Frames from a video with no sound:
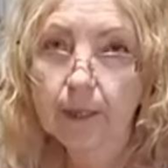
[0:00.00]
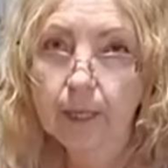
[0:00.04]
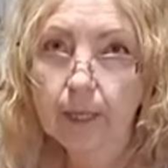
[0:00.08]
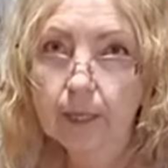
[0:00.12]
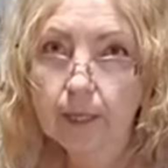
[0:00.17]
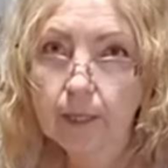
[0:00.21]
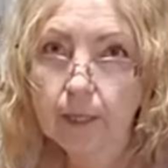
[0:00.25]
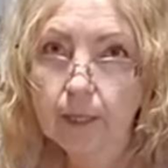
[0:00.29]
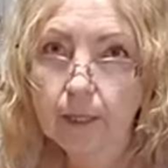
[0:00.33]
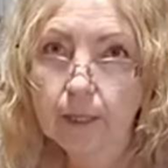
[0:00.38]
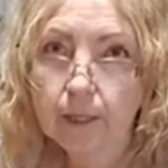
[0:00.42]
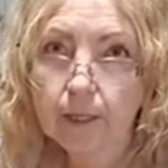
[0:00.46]

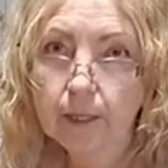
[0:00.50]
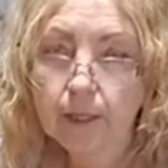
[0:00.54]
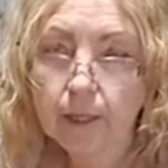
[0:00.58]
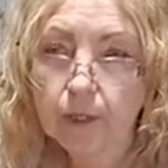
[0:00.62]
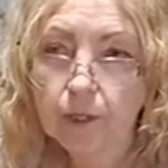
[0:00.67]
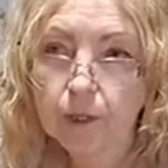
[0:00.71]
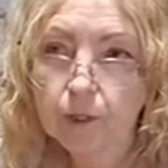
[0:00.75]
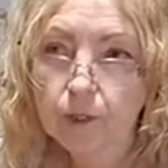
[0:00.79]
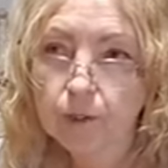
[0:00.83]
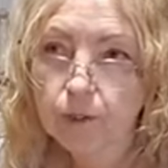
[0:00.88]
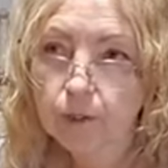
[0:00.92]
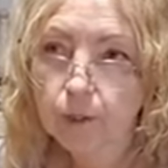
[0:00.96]
thick, you
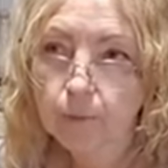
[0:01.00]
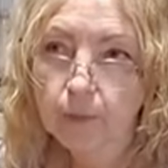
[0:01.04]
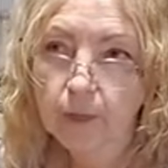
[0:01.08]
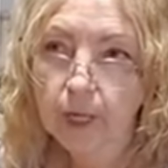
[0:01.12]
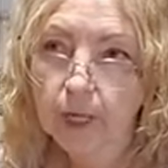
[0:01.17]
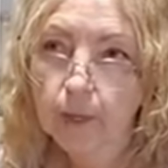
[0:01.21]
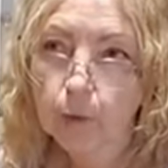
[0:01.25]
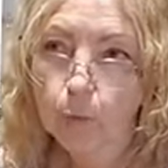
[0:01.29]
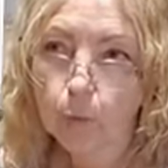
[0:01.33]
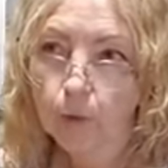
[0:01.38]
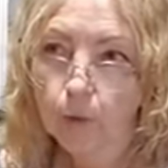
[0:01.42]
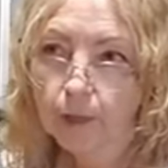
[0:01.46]
know, so I'm
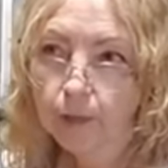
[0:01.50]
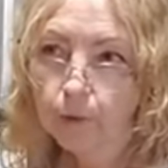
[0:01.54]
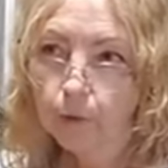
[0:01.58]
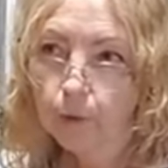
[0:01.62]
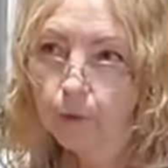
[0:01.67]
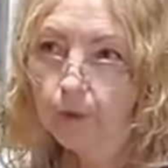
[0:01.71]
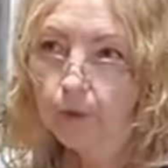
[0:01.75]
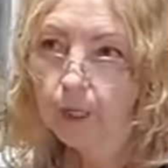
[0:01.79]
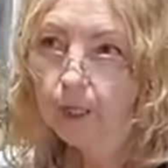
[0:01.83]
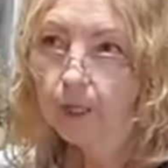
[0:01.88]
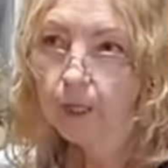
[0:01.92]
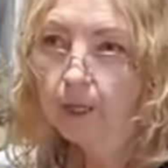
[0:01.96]
kind of
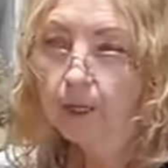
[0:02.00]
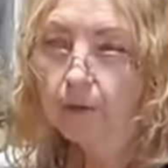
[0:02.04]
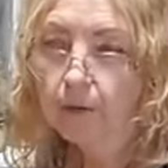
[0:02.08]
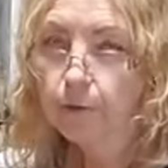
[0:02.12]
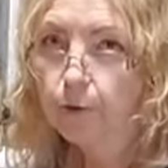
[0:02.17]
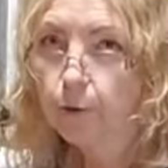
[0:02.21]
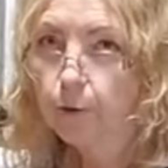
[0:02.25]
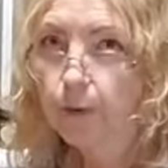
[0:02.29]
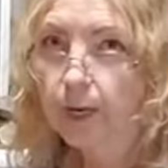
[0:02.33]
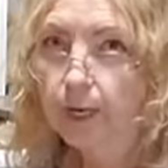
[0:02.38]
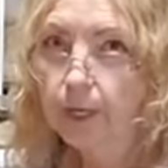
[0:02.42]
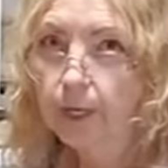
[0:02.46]
wondering
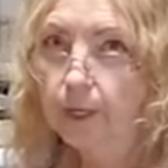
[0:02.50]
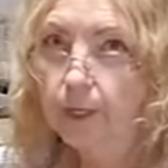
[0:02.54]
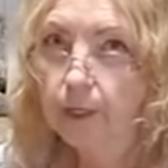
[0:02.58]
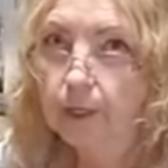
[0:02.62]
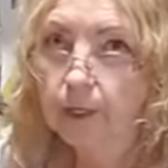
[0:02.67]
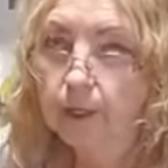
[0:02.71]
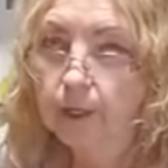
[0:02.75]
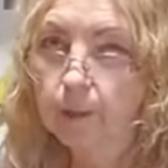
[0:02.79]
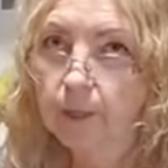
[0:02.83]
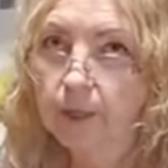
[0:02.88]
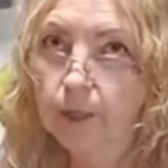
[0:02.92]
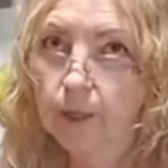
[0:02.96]
if you added a
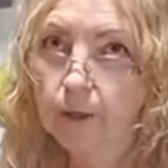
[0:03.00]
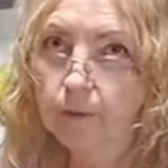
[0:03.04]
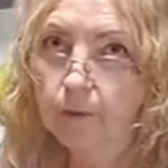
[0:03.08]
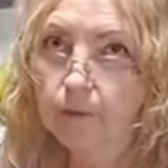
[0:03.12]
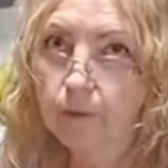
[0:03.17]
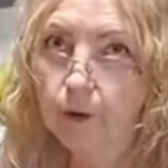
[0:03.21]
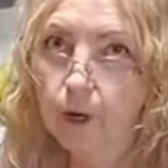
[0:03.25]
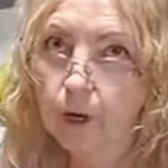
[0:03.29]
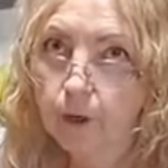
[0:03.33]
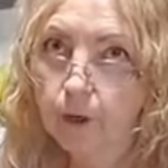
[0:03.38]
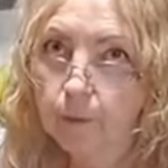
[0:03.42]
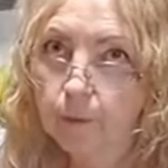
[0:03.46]
little bit of
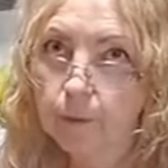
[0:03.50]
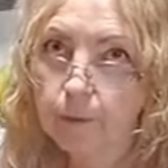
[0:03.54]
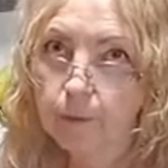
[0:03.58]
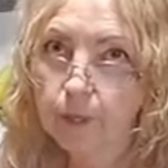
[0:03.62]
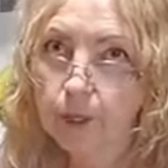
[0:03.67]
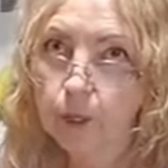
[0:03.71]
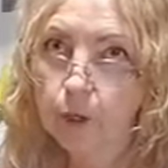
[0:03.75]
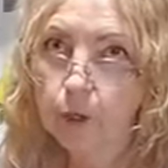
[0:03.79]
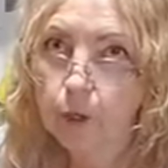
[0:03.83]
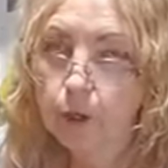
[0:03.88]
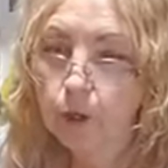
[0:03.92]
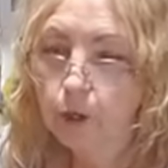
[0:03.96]
almond
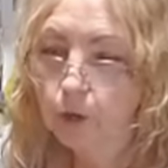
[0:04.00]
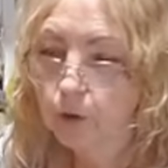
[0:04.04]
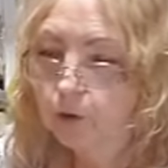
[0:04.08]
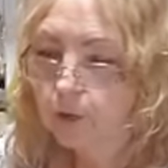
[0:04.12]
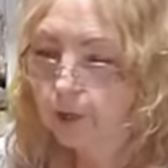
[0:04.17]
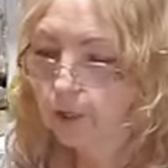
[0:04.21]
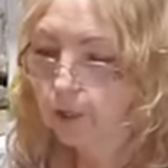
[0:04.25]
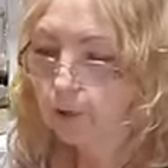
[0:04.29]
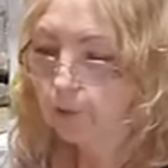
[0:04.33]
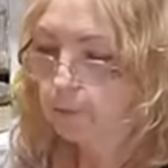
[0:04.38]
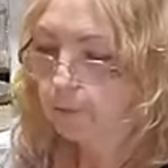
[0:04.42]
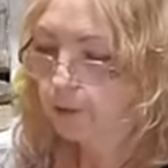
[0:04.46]
milk or
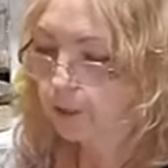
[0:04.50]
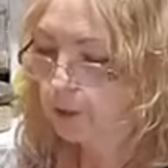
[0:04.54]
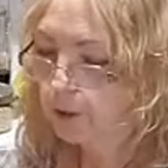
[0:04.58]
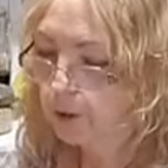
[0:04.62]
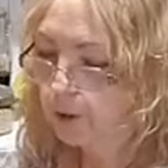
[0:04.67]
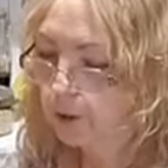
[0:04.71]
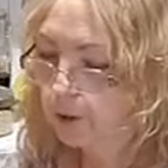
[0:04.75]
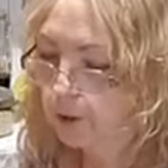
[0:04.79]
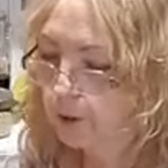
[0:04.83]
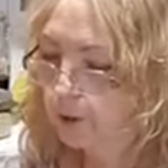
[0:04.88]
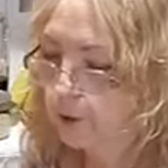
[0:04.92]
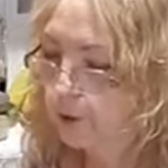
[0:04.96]
coconut milk
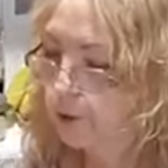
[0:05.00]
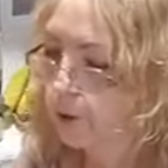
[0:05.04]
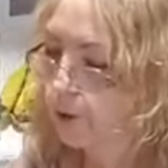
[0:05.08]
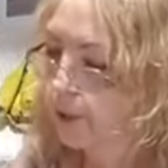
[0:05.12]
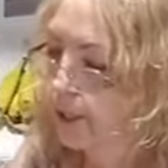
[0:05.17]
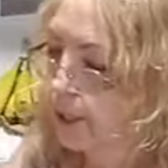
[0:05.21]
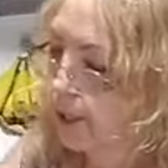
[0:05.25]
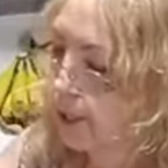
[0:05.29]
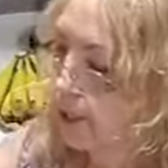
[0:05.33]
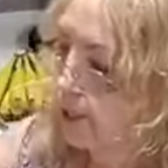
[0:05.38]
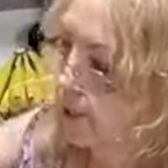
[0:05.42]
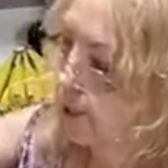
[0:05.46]
to
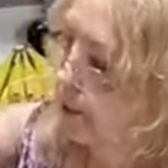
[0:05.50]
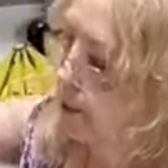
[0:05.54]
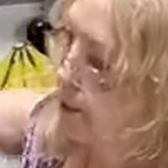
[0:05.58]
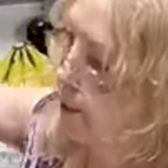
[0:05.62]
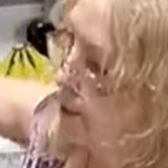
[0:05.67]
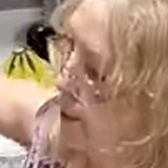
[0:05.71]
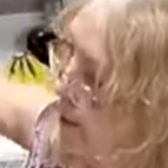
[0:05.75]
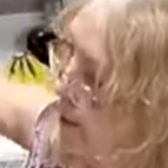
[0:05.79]
it,